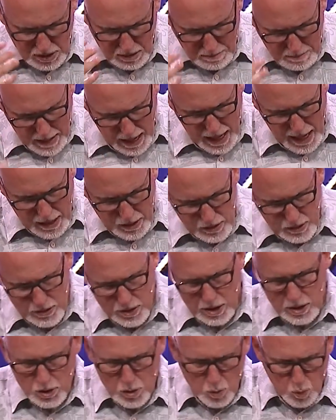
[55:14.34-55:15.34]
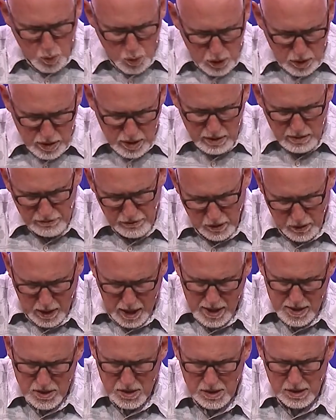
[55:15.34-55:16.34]
in a manner that is worthy of
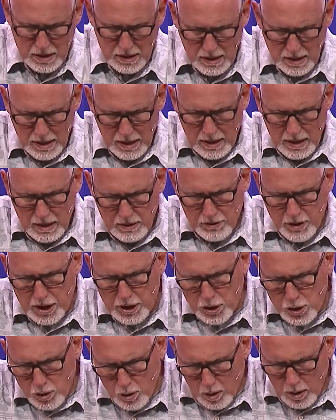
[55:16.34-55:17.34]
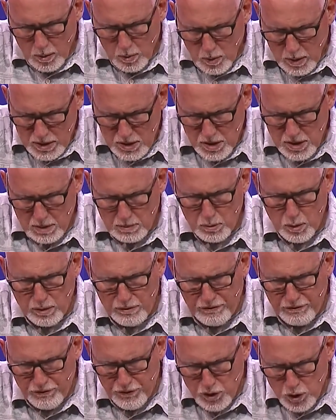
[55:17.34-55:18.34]
Christ, that your wisdom
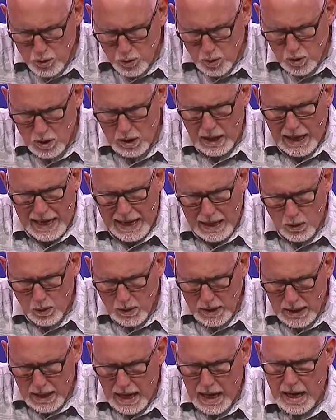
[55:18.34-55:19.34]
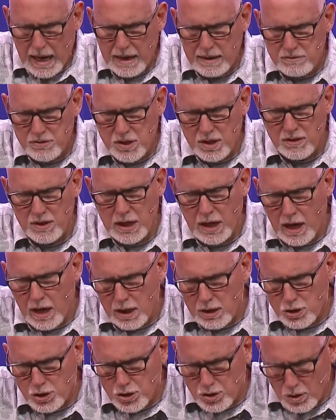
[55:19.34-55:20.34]
would fuel our lives, and that
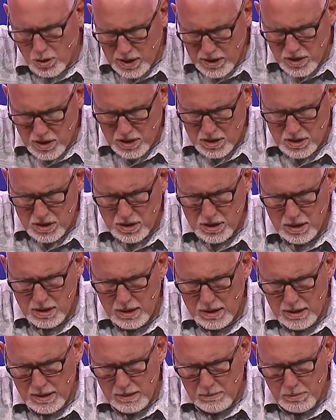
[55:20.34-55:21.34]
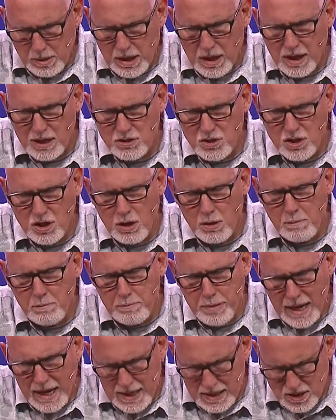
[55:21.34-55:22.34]
our choices, because they're
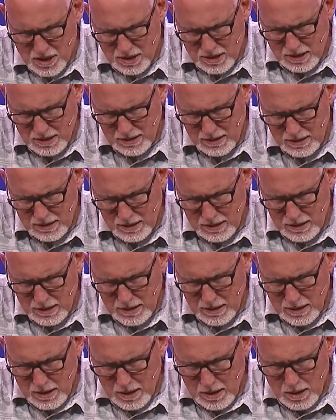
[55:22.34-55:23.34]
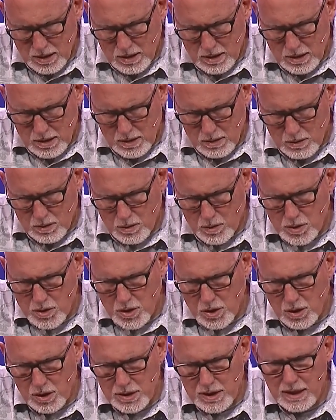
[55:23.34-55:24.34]
best, would
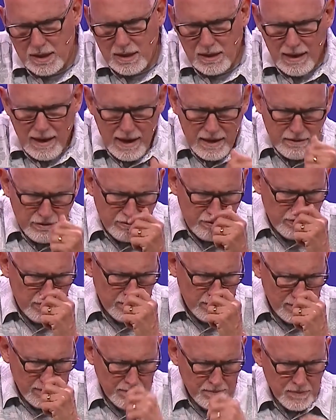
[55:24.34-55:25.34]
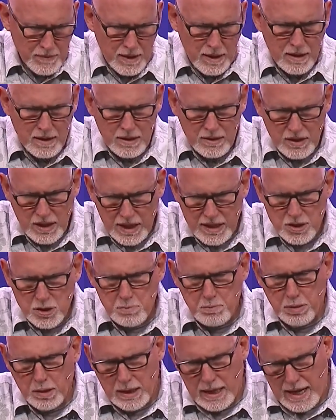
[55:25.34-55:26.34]
result in a life that is
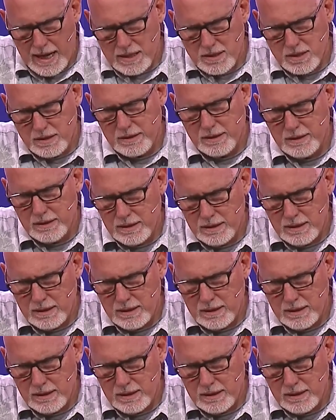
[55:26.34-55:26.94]
blessed.